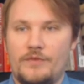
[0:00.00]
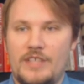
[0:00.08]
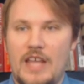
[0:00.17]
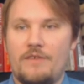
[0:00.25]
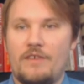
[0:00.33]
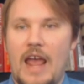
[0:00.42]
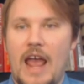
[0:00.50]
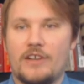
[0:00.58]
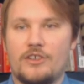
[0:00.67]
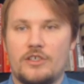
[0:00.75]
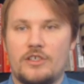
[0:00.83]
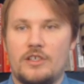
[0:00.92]
David
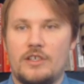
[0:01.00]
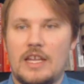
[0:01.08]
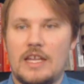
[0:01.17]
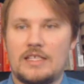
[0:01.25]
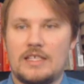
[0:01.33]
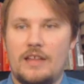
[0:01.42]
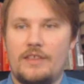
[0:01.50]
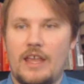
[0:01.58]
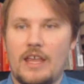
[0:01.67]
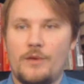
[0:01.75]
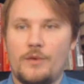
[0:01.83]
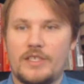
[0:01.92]
Atchison, he said
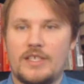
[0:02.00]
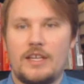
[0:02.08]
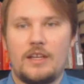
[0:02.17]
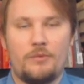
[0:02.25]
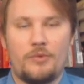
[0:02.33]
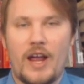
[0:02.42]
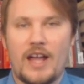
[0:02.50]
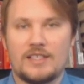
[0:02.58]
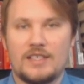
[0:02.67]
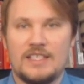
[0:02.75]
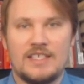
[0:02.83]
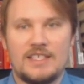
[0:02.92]
that he would see
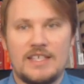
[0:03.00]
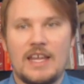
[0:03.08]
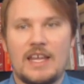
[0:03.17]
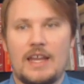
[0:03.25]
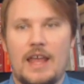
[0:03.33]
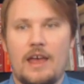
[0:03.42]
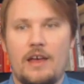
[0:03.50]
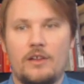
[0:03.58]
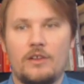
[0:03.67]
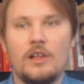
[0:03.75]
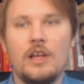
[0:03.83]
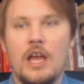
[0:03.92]
Nebraska sink in
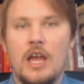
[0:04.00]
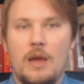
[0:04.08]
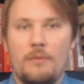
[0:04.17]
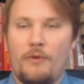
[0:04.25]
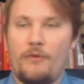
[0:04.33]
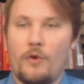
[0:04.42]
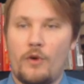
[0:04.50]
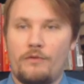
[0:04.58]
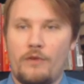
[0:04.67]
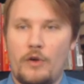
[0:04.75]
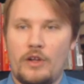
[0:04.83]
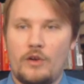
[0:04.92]
hell before
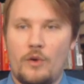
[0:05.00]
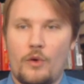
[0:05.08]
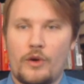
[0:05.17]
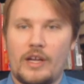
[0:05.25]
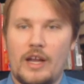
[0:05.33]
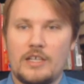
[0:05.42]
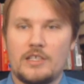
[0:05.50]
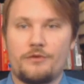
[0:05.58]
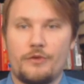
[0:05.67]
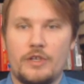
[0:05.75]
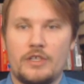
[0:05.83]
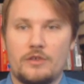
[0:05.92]
voting to organize free